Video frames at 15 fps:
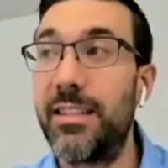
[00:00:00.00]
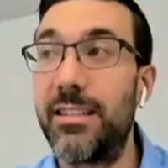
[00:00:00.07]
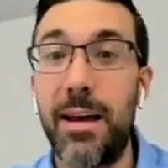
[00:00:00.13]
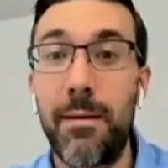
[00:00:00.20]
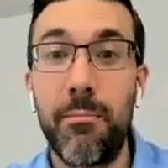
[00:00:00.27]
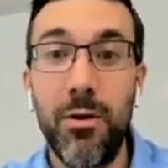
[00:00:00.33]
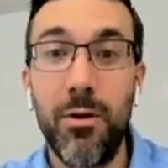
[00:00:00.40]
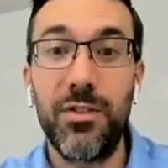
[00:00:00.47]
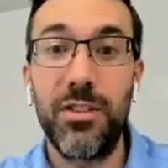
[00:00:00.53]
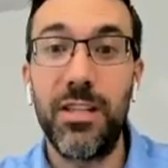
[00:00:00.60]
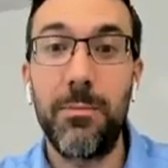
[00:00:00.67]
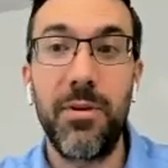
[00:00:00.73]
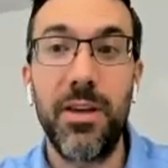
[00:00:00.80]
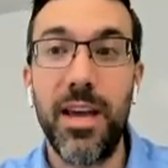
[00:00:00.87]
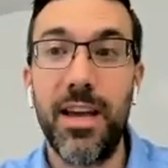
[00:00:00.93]
is that most
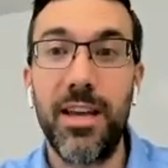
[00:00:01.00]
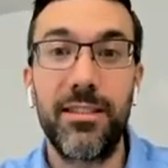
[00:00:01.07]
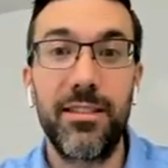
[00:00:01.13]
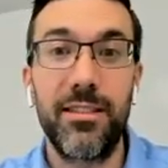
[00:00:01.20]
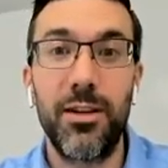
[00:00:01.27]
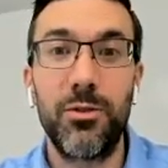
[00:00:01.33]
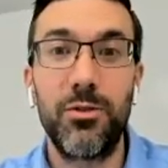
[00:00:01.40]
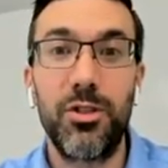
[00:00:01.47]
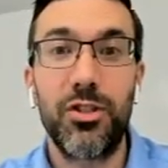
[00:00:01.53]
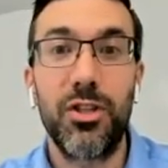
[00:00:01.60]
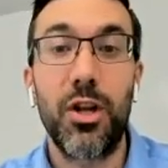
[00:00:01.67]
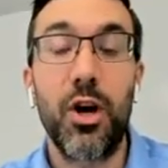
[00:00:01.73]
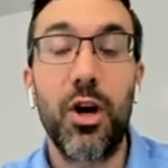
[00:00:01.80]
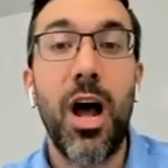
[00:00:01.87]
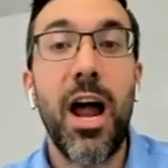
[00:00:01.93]
CPAs,
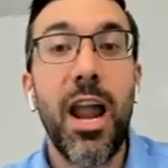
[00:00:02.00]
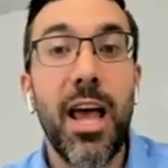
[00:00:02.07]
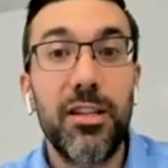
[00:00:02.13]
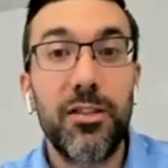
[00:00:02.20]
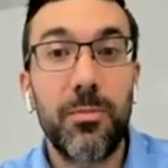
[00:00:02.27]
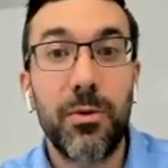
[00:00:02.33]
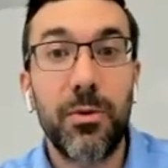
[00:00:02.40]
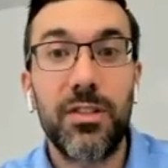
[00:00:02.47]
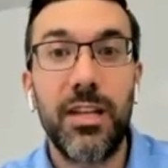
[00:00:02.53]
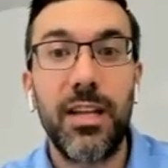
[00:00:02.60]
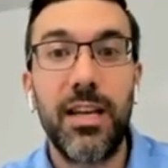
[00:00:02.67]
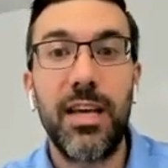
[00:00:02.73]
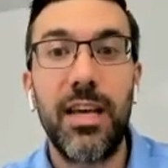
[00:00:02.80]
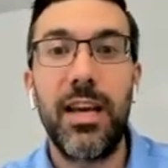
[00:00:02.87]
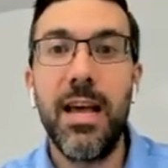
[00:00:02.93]
they're not experts
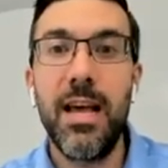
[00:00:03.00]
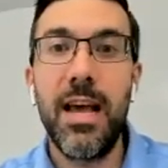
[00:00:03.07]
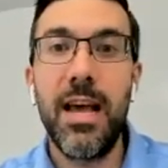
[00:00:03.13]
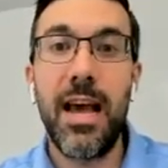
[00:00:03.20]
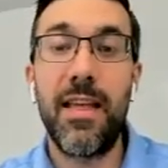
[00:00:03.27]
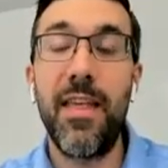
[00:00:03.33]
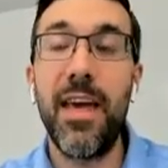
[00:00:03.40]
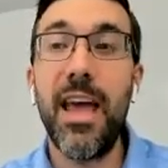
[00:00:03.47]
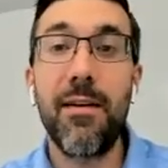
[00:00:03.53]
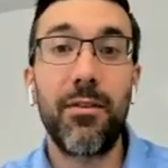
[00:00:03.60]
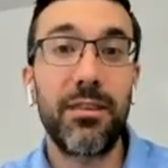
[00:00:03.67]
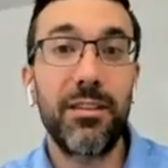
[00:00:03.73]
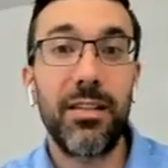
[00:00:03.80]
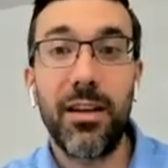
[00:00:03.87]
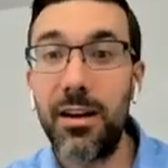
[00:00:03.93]
in it. and they have
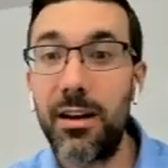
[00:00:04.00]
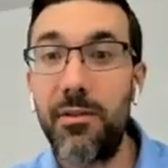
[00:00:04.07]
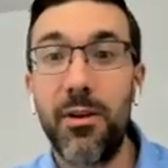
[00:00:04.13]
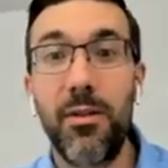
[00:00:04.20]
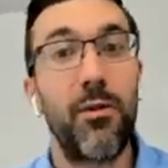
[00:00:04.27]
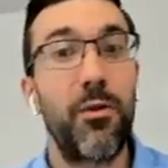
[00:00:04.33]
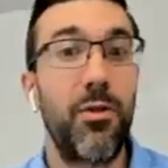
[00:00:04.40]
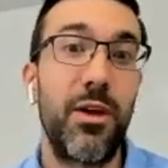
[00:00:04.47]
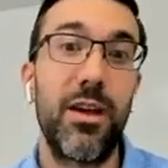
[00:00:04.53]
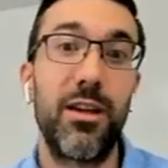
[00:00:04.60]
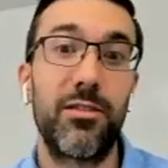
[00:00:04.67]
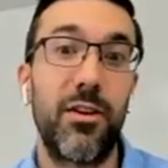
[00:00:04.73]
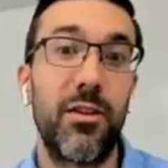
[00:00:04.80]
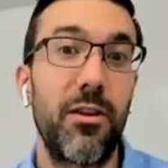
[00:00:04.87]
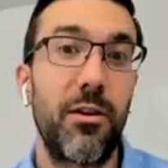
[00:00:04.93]
a ton of other
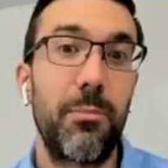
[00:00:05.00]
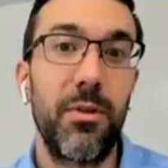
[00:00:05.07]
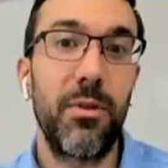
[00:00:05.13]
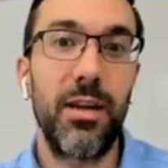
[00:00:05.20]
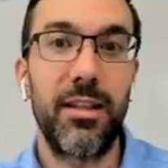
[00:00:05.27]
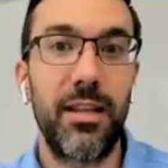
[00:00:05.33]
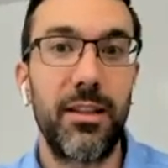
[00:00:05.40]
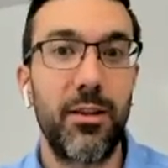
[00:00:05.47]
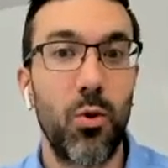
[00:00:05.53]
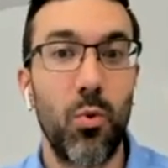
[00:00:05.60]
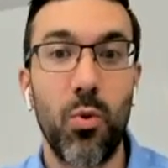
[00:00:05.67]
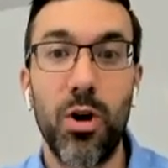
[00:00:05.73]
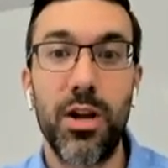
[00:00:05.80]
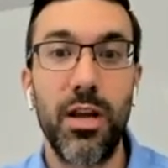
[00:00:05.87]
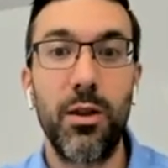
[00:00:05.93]
things on their plate that they're
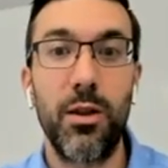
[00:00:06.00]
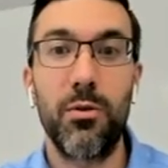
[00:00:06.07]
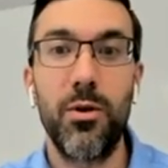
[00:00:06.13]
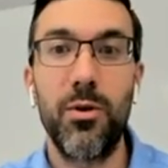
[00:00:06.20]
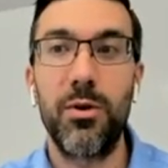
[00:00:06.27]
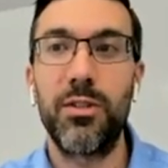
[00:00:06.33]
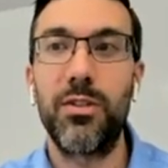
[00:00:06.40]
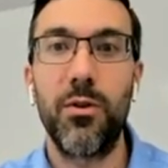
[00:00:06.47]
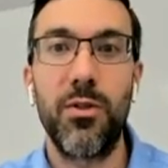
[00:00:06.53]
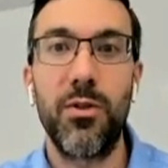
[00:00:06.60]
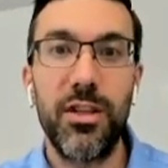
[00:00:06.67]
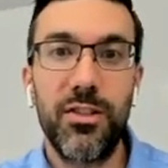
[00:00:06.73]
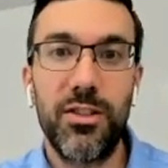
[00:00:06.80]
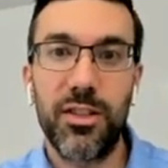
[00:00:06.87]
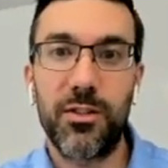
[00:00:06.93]
working through. And so
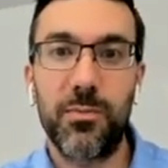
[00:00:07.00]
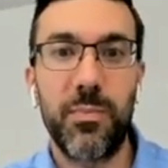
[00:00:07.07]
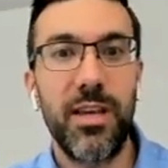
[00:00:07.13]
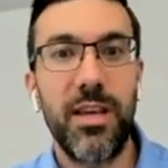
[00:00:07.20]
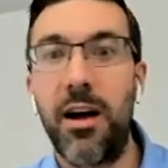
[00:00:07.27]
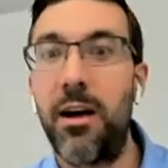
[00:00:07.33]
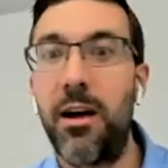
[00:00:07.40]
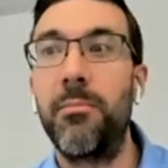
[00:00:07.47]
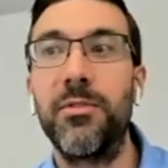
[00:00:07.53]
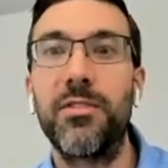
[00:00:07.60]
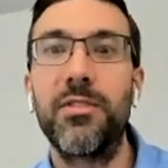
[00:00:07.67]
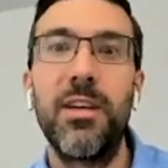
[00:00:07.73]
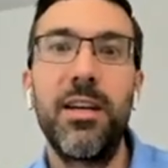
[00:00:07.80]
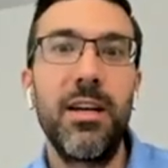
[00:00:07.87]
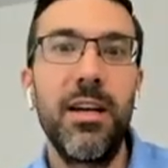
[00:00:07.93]
this just
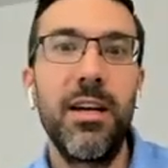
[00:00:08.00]
becomes,